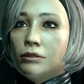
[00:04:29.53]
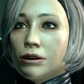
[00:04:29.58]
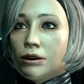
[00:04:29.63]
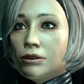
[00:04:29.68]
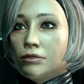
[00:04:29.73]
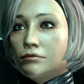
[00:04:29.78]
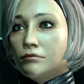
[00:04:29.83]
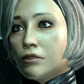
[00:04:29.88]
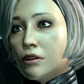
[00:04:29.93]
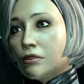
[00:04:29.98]

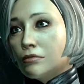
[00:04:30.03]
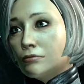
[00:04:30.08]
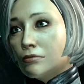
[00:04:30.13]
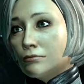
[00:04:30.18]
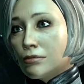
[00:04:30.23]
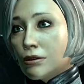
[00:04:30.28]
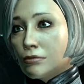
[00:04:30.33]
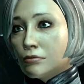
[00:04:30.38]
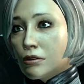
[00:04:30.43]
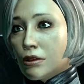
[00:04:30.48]
I even
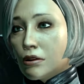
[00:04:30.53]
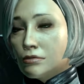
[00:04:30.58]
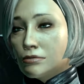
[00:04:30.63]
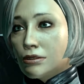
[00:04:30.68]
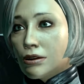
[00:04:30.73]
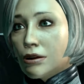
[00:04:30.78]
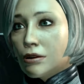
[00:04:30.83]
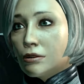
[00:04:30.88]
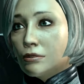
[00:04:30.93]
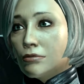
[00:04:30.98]
had a bottle
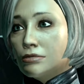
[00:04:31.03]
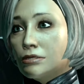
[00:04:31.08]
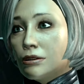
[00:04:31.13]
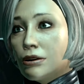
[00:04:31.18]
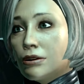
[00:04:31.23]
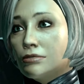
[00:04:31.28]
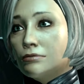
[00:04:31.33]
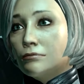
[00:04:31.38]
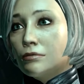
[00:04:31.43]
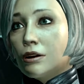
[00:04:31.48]
of Ceres
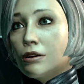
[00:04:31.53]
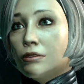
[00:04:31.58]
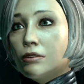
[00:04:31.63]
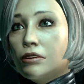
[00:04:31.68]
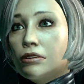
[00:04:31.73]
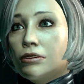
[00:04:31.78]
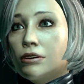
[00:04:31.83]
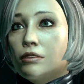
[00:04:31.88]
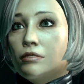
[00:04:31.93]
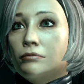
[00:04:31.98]
Ice
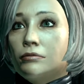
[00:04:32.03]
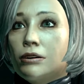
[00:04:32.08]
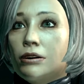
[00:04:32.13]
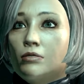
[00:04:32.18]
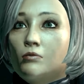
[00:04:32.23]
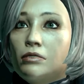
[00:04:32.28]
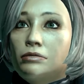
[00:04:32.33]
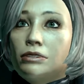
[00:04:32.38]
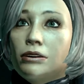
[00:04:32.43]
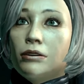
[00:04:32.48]
Brandy that
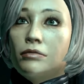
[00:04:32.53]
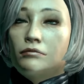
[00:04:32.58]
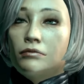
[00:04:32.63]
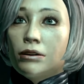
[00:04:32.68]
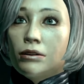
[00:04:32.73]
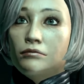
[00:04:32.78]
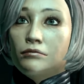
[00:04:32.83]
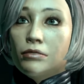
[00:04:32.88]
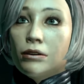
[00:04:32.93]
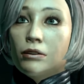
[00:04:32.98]
I was
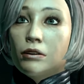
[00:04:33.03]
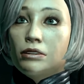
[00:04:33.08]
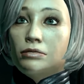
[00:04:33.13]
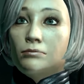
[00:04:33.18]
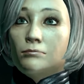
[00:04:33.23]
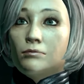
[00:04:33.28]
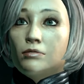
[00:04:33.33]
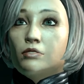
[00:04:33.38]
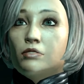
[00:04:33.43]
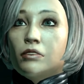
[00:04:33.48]
saving for a
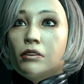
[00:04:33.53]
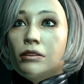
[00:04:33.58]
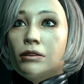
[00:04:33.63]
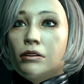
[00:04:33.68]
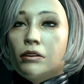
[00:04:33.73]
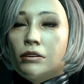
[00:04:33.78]
special